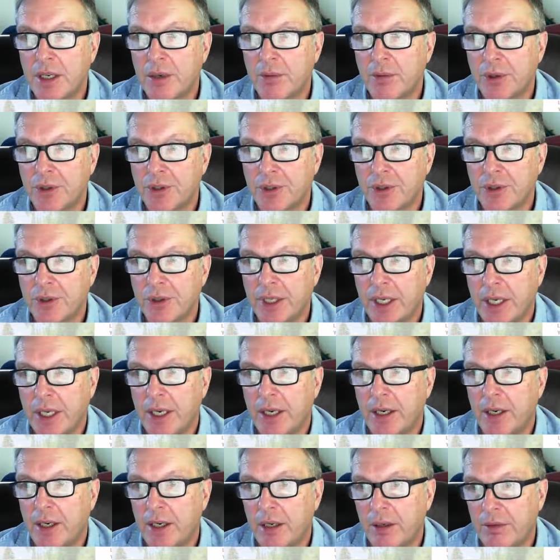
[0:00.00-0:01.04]
or it's a
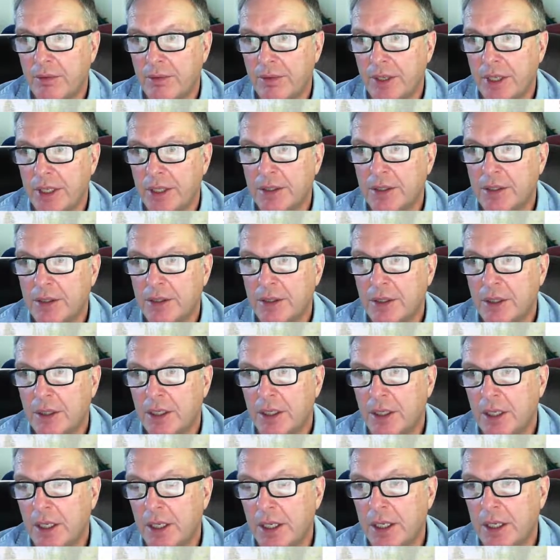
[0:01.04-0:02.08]
return air
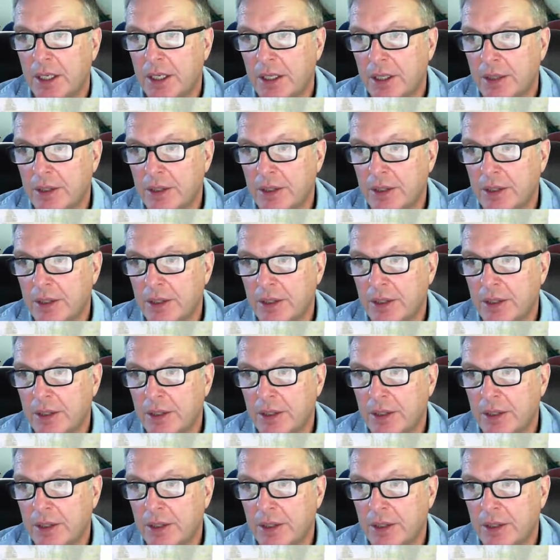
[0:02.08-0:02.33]
vent,